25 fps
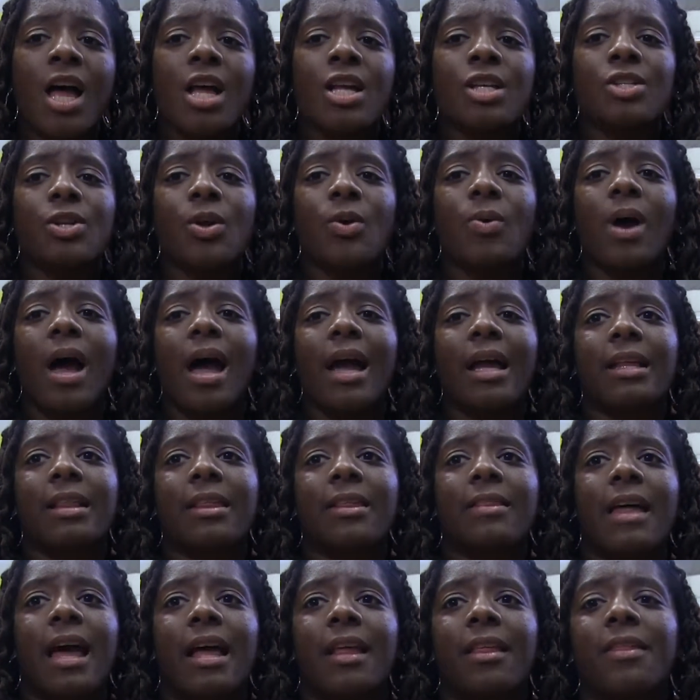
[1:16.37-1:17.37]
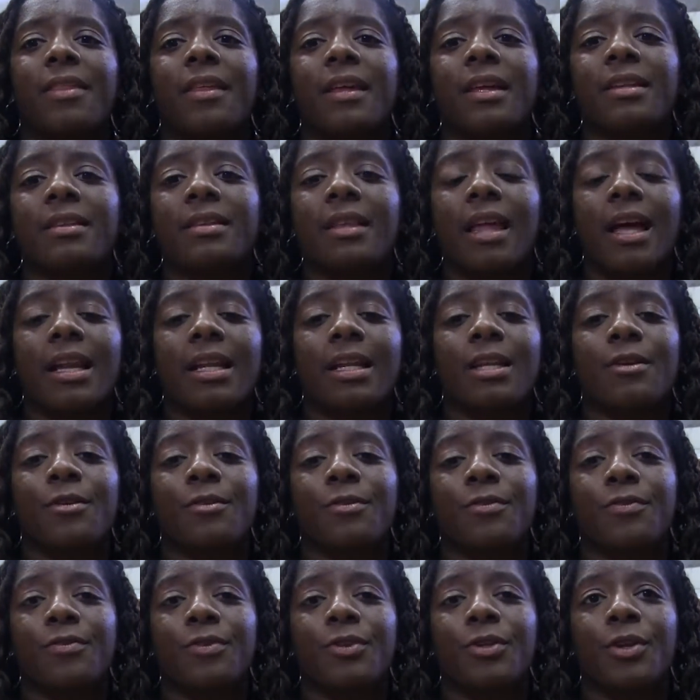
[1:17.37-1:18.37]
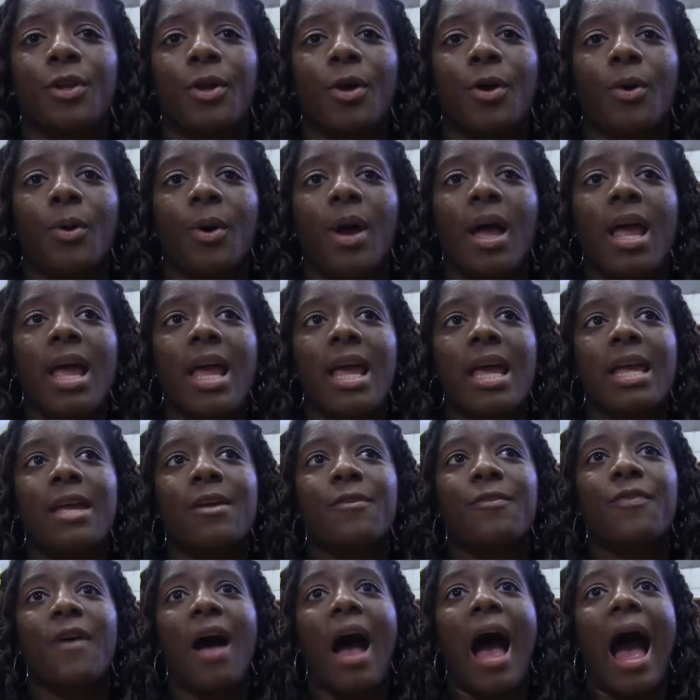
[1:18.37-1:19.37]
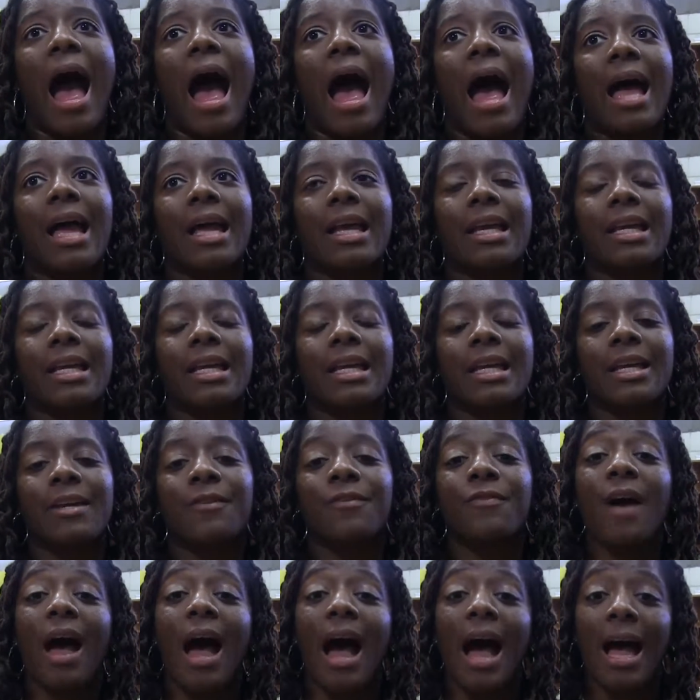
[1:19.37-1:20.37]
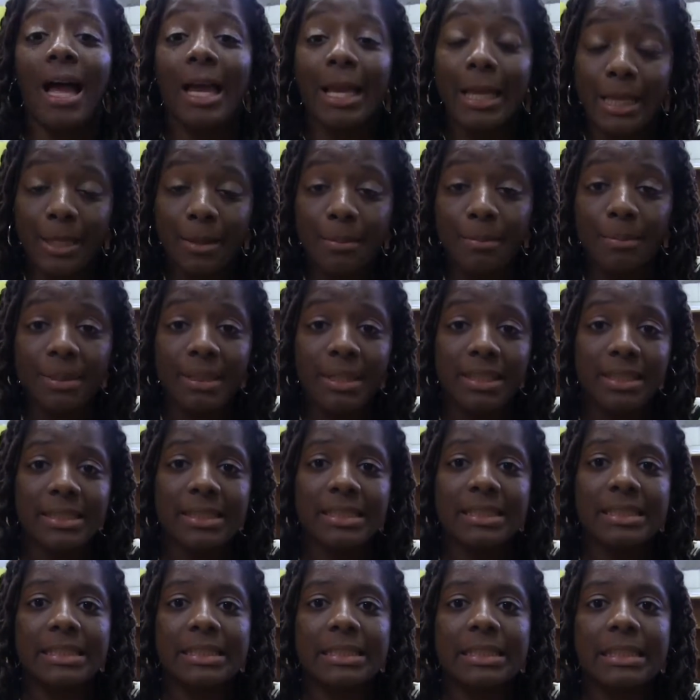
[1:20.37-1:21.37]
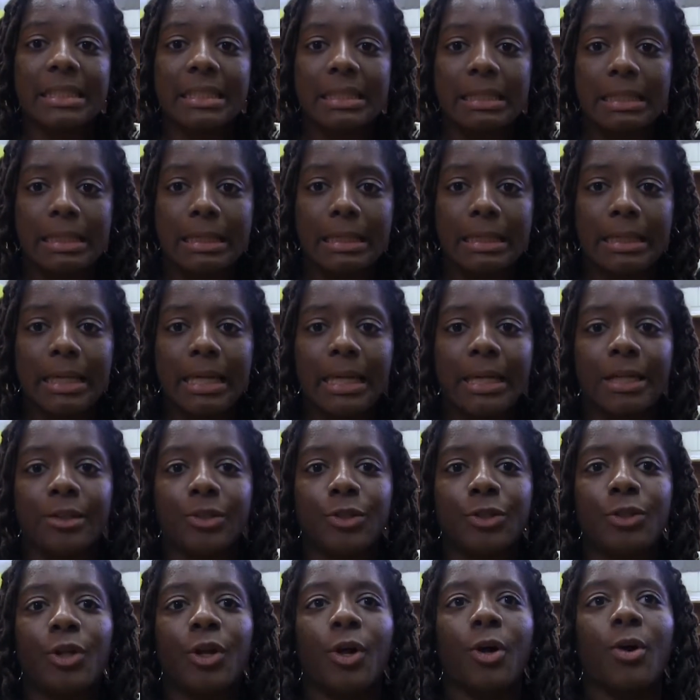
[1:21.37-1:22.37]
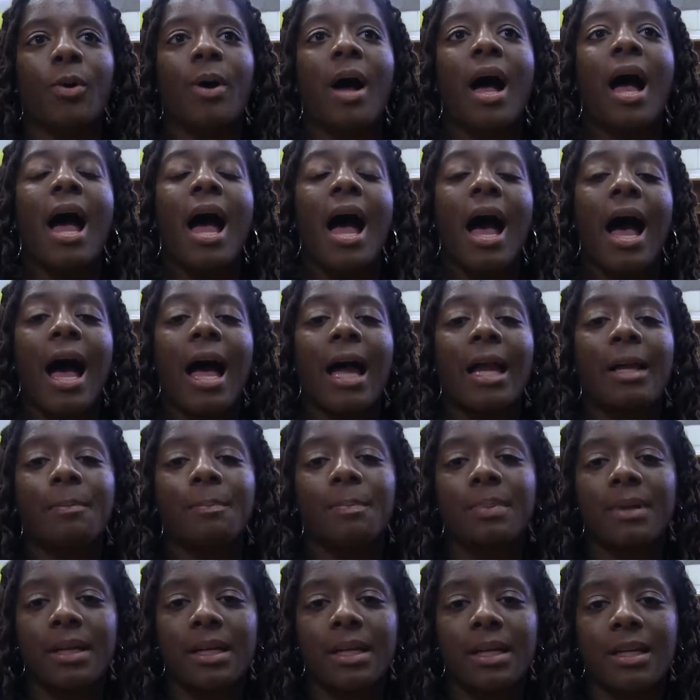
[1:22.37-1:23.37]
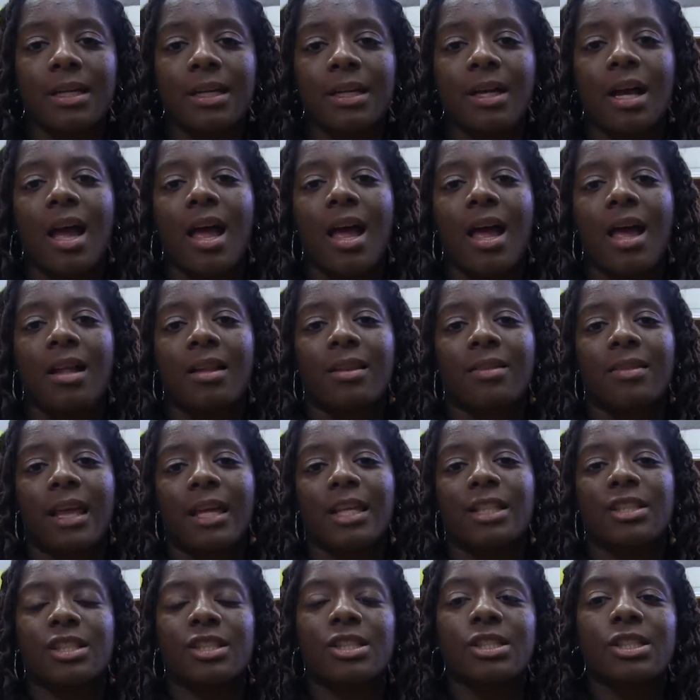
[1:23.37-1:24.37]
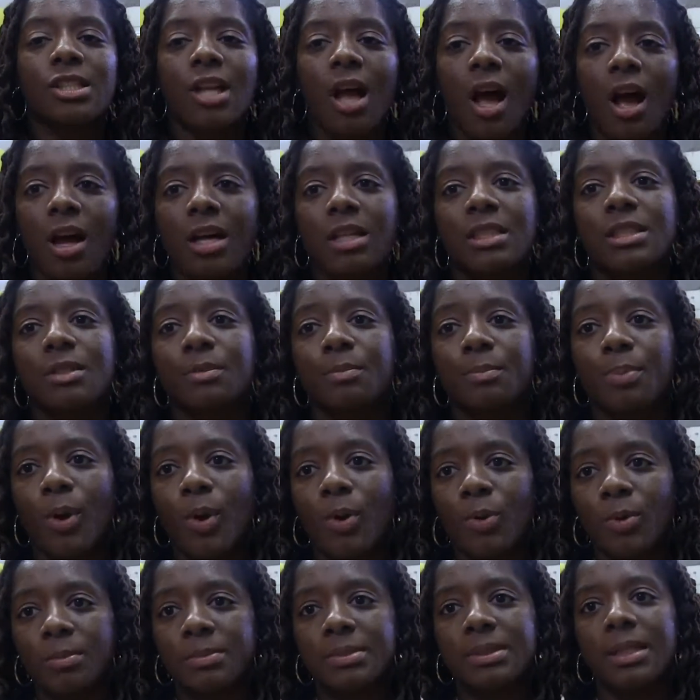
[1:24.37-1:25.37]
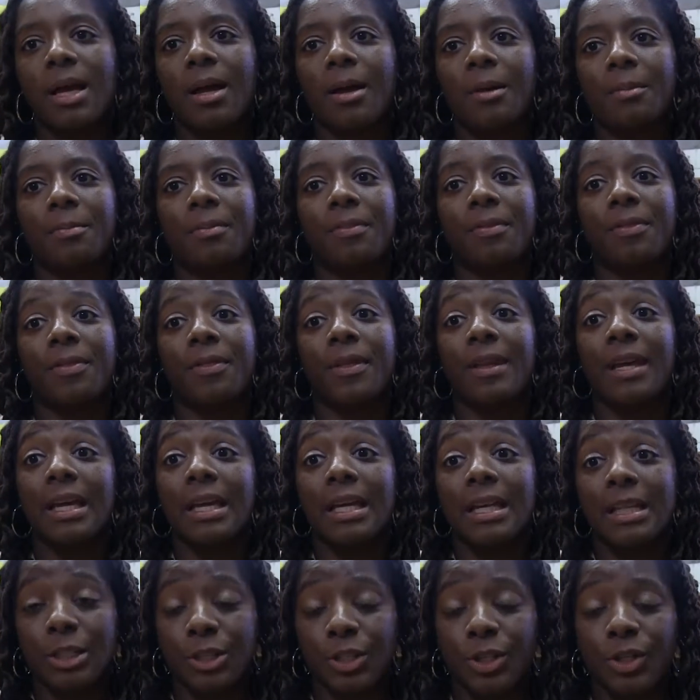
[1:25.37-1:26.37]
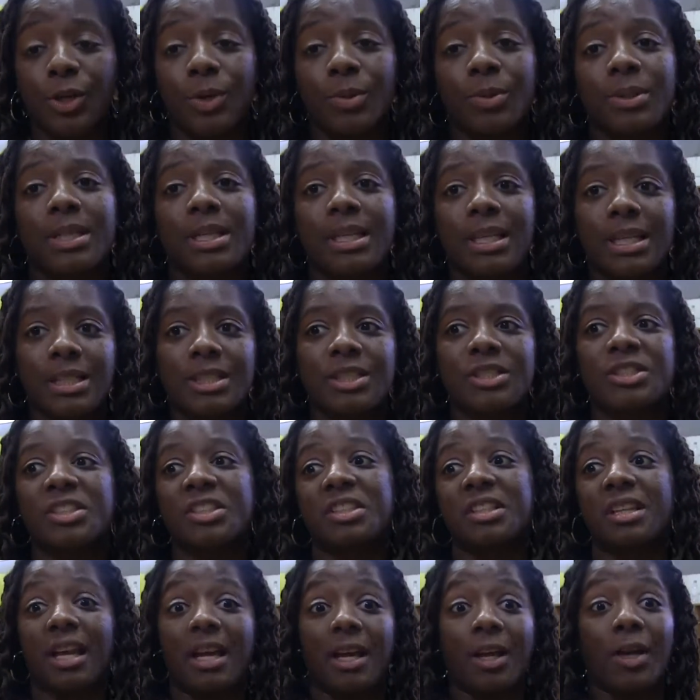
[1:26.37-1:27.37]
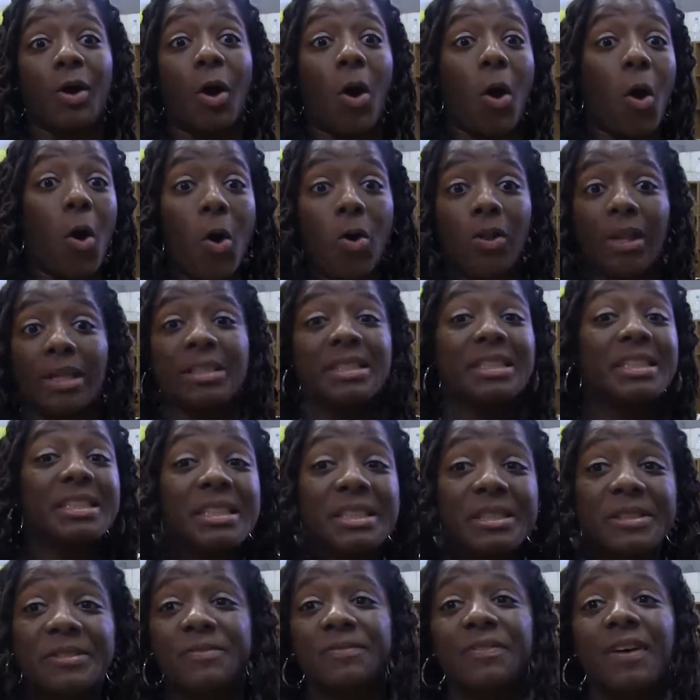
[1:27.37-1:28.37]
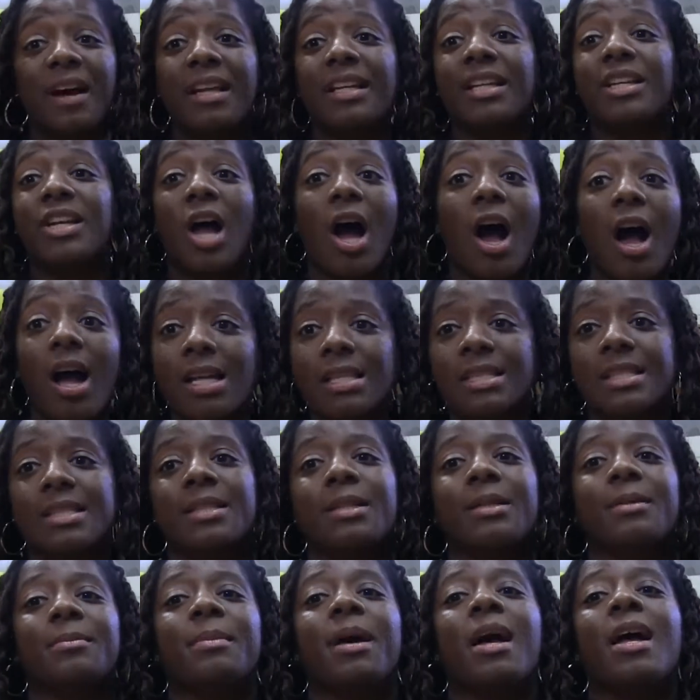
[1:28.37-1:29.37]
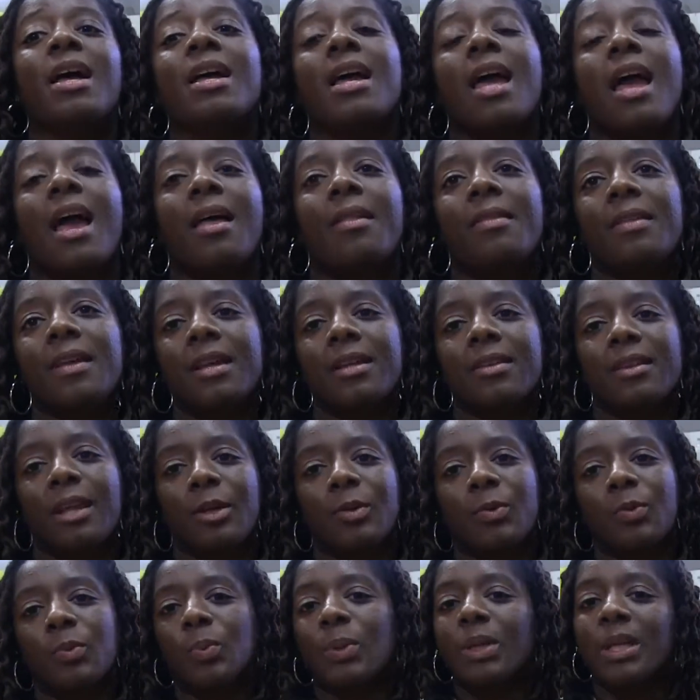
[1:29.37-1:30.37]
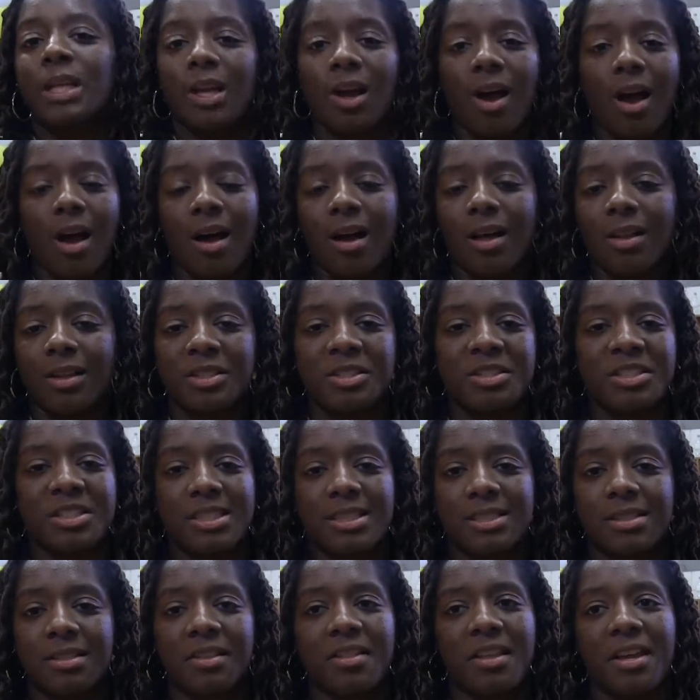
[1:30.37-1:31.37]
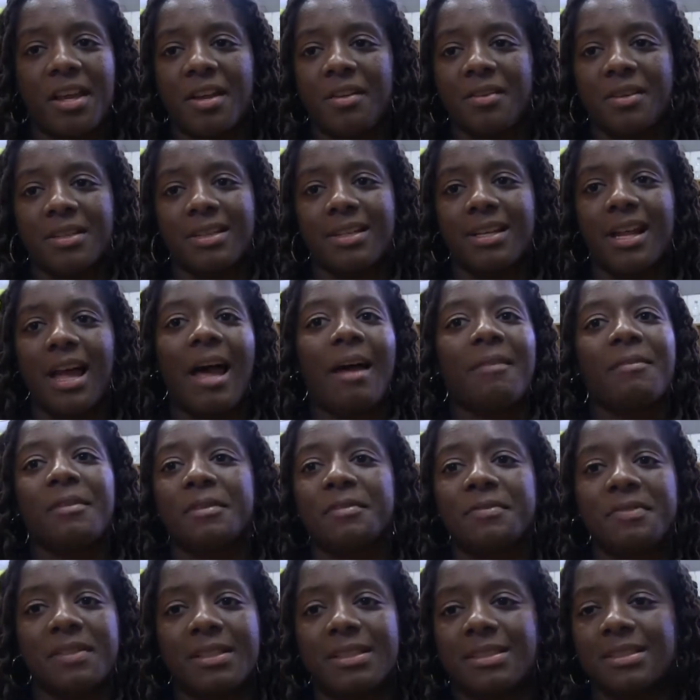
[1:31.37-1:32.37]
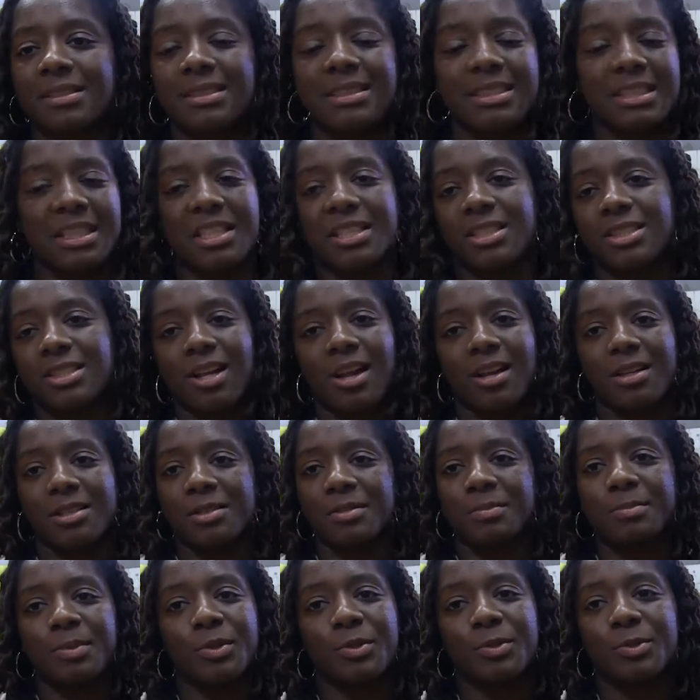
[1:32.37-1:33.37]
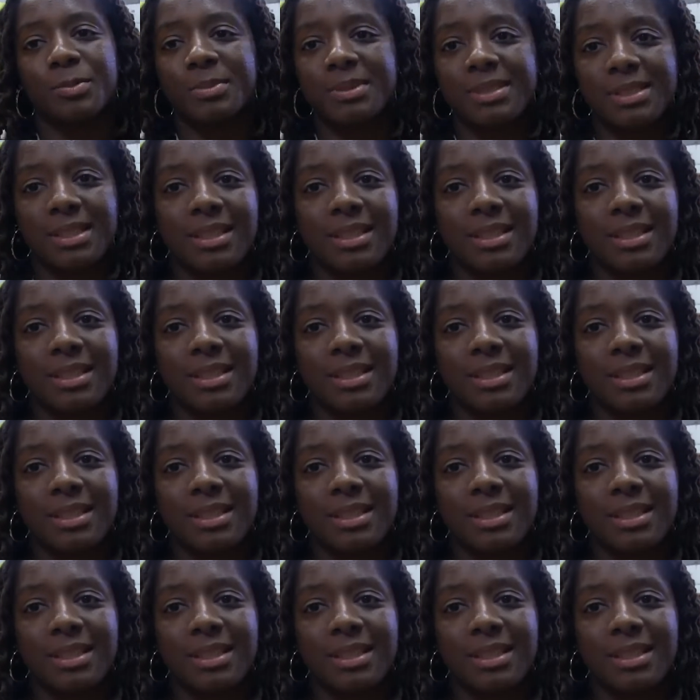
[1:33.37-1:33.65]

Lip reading: So I think that if I am being silly and hyping like the songs and poems up, then kids are like, oh, like this is fun and awesome, and then like we all are just there and having fun and singing songs and poems.